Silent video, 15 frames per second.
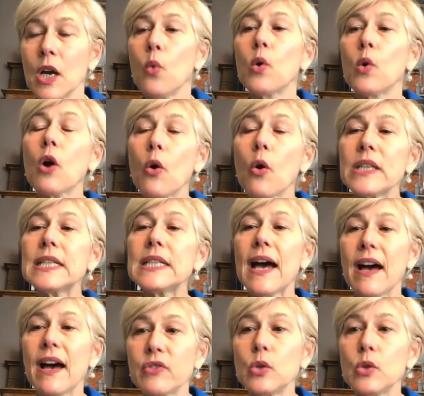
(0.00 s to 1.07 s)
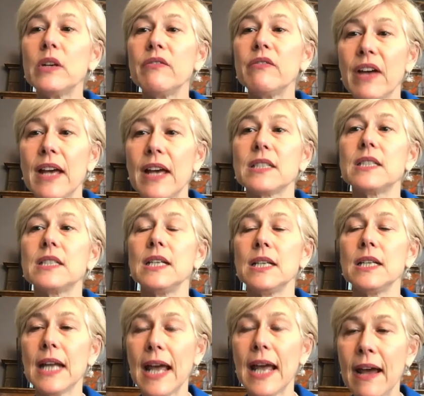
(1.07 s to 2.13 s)
We're going to have to invest
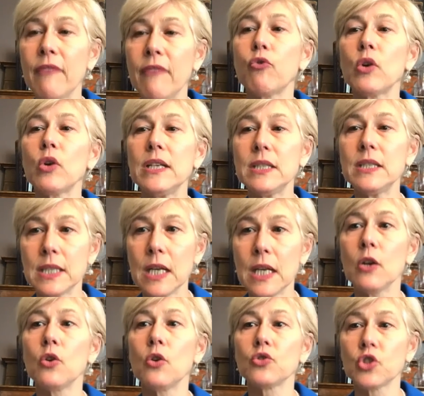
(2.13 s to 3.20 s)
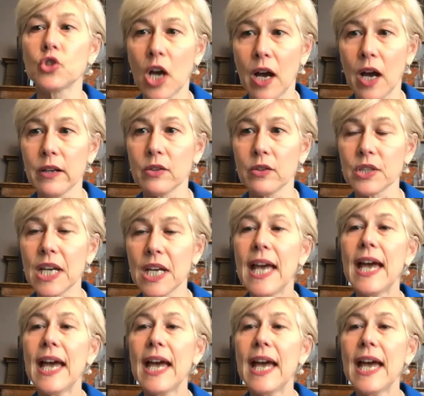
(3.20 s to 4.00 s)
in every single child